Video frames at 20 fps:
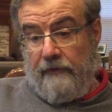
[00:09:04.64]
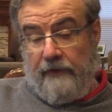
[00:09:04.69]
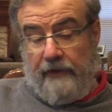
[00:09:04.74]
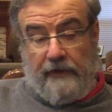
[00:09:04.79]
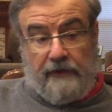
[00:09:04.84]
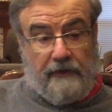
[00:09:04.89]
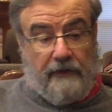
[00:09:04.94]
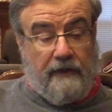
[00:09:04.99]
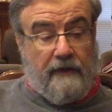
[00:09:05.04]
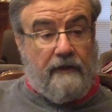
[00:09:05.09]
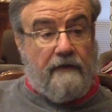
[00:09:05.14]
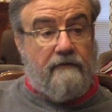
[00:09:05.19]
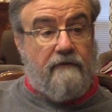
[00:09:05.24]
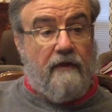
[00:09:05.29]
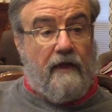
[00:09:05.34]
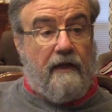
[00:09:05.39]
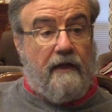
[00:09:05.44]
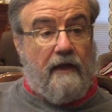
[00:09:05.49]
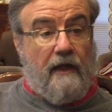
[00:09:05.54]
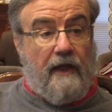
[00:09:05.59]
Land. And it's
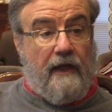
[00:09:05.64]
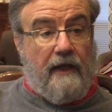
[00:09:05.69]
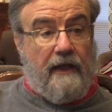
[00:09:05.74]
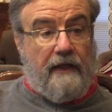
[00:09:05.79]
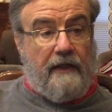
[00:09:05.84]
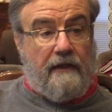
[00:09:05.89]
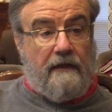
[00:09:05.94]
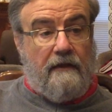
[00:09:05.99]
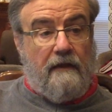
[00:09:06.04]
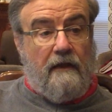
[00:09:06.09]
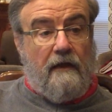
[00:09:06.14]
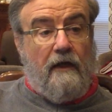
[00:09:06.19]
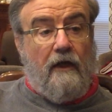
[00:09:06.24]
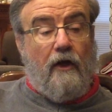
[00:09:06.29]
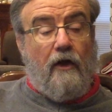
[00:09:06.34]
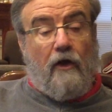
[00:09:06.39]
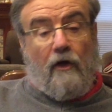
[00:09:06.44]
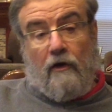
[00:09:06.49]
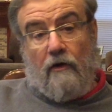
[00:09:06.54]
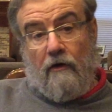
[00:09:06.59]
a
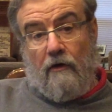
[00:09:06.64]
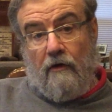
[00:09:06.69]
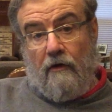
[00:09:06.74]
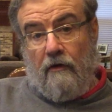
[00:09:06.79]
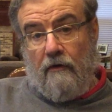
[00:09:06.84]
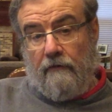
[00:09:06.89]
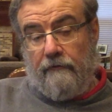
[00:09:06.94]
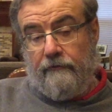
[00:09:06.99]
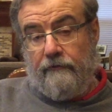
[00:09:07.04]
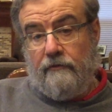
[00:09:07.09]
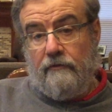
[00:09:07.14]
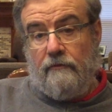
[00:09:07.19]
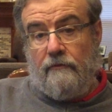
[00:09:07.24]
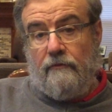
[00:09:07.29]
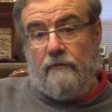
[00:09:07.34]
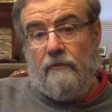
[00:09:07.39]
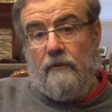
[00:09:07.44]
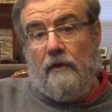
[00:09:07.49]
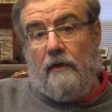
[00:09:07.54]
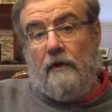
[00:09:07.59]
call
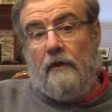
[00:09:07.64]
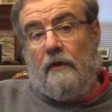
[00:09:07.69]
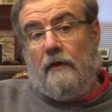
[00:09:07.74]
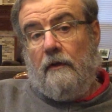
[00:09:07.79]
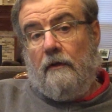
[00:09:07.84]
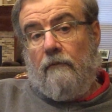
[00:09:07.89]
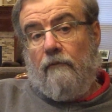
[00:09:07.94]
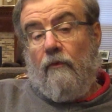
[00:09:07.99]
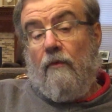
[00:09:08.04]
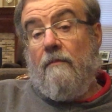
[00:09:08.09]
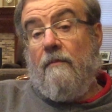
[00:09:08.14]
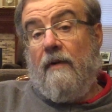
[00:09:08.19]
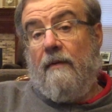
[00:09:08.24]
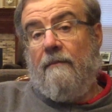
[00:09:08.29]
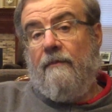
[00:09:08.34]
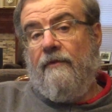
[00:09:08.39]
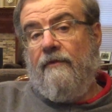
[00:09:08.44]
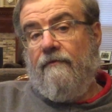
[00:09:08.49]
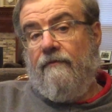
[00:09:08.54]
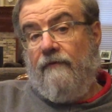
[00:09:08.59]
to
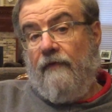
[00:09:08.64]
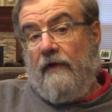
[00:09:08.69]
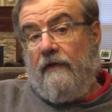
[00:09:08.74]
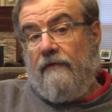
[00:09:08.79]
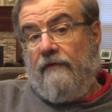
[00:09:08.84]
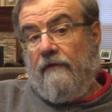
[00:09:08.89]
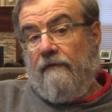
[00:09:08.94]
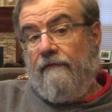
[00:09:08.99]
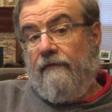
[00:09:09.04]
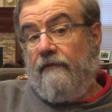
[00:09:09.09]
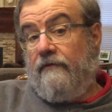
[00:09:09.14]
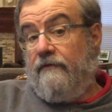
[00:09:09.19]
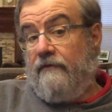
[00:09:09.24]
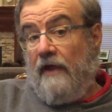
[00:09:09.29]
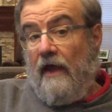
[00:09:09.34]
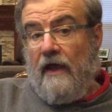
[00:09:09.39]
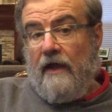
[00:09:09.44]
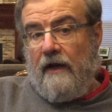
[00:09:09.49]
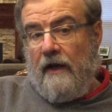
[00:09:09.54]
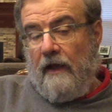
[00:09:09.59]
remember the faith of the
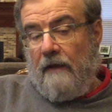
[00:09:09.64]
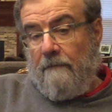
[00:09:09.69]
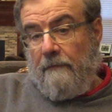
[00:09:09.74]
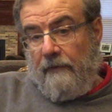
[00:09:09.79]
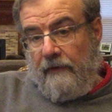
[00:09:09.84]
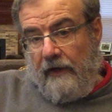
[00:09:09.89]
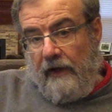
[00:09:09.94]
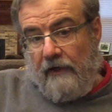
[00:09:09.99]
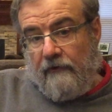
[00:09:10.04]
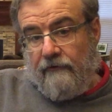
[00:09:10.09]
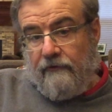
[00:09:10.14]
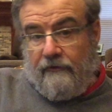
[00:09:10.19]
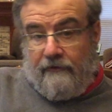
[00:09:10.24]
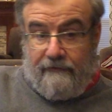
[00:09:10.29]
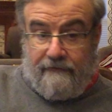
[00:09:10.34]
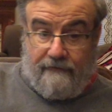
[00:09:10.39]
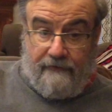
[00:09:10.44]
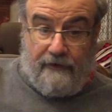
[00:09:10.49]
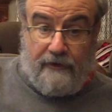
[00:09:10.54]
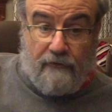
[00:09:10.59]
Sinai. But actually
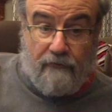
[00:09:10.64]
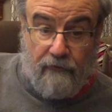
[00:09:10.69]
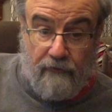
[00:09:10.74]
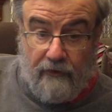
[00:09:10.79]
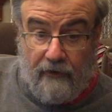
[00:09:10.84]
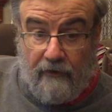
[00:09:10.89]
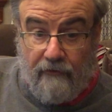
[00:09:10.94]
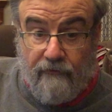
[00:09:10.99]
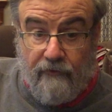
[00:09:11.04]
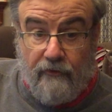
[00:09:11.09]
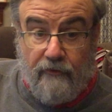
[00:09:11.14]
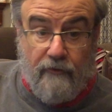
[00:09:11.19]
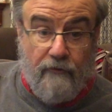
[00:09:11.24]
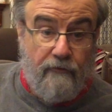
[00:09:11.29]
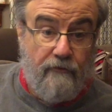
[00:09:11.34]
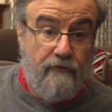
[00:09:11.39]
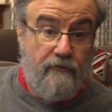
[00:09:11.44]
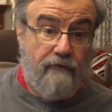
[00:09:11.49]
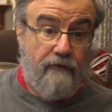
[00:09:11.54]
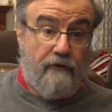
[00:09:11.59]
it's interesting because it
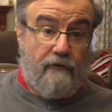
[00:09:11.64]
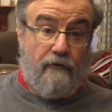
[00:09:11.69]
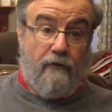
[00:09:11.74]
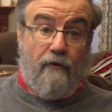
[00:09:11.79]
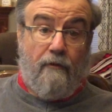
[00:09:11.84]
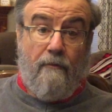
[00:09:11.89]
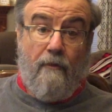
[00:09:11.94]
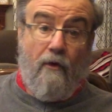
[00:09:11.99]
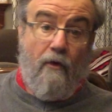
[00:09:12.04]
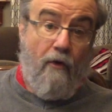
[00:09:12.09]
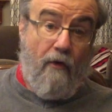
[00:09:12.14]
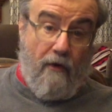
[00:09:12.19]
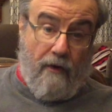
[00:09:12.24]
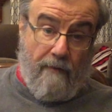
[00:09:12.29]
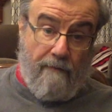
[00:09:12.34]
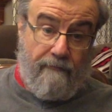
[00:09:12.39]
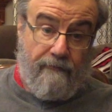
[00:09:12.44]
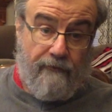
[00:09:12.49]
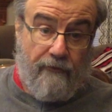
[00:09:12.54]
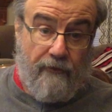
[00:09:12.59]
uses the term
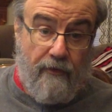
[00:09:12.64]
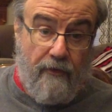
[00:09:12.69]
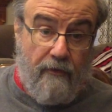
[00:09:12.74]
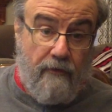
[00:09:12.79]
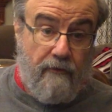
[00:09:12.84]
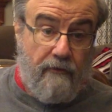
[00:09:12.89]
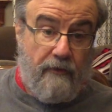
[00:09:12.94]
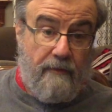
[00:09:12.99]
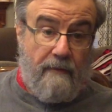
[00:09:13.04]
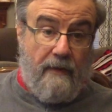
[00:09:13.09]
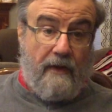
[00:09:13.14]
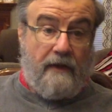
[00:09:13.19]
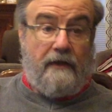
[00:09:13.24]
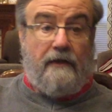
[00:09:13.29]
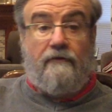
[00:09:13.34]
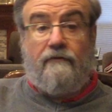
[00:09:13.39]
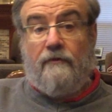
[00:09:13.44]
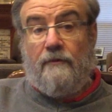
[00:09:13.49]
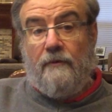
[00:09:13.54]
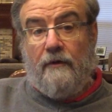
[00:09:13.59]
Horeb for the Holy Mountain,
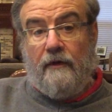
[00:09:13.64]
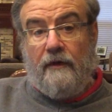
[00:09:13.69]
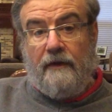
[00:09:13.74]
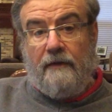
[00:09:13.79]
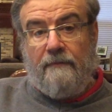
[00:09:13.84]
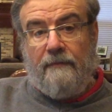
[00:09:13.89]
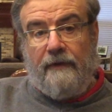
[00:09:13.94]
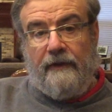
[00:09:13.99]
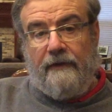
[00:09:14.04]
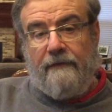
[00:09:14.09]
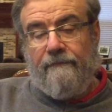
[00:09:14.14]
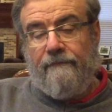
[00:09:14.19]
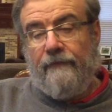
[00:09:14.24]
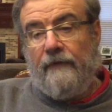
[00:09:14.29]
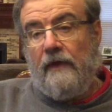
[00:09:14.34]
H-O-R-E-B,